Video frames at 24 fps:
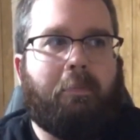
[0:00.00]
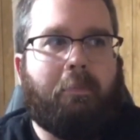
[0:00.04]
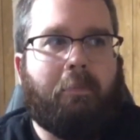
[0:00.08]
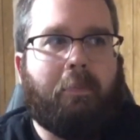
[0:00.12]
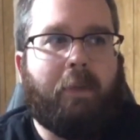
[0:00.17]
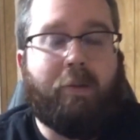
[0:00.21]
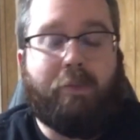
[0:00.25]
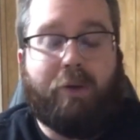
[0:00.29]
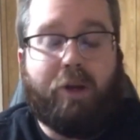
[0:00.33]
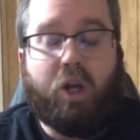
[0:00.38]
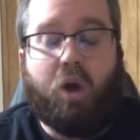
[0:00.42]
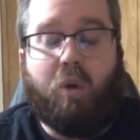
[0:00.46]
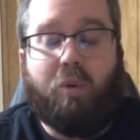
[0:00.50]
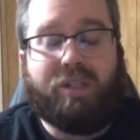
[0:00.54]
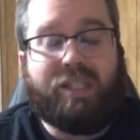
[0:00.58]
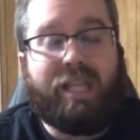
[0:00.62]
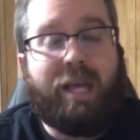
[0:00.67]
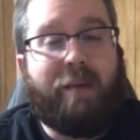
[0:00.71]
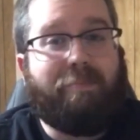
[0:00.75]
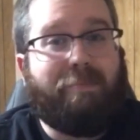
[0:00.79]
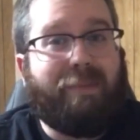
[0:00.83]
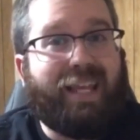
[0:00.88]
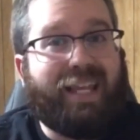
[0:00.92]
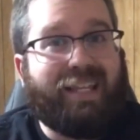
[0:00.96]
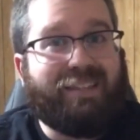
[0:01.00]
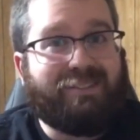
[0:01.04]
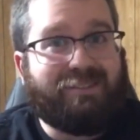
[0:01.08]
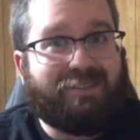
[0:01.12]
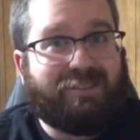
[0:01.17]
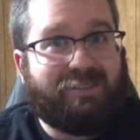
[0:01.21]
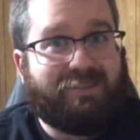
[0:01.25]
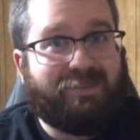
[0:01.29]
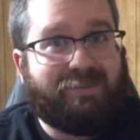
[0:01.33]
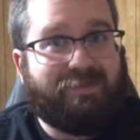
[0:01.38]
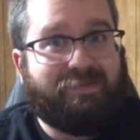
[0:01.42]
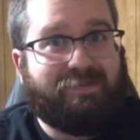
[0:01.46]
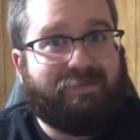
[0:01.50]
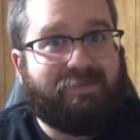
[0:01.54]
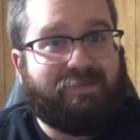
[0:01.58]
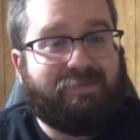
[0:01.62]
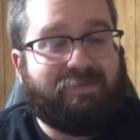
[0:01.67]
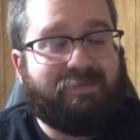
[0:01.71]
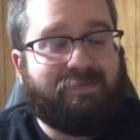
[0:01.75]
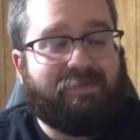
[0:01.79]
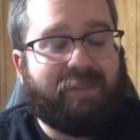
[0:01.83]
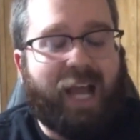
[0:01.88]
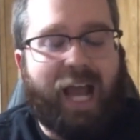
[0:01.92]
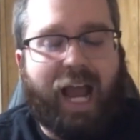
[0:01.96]
And we know what that means.
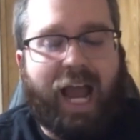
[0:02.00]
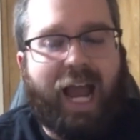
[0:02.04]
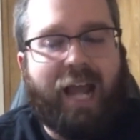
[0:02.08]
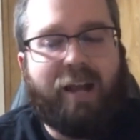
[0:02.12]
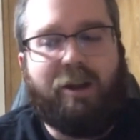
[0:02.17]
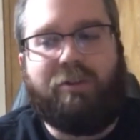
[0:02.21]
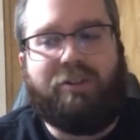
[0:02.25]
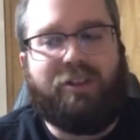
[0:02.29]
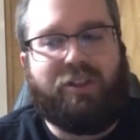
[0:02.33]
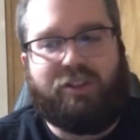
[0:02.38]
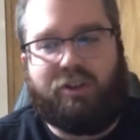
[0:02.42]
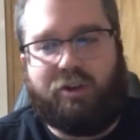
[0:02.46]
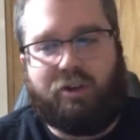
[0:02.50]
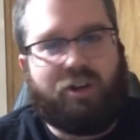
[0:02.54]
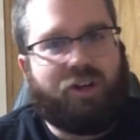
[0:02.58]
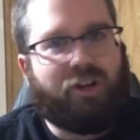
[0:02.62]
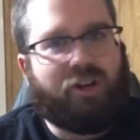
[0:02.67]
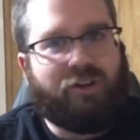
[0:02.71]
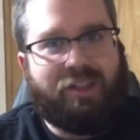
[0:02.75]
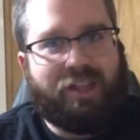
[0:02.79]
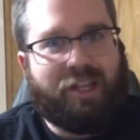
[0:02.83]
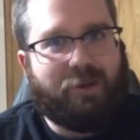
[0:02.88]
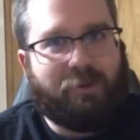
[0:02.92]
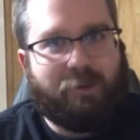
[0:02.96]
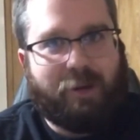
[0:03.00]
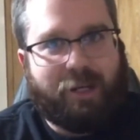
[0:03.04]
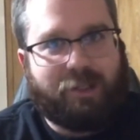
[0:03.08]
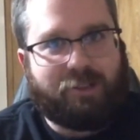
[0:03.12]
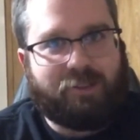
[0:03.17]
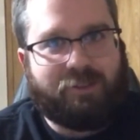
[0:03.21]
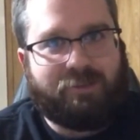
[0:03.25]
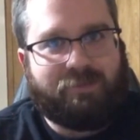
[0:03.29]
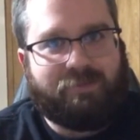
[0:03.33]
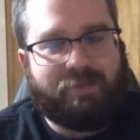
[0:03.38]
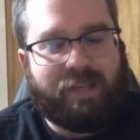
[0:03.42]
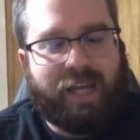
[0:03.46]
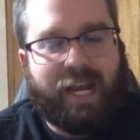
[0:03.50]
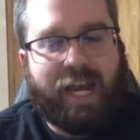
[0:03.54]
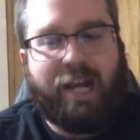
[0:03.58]
I don't think they're going to go that direction.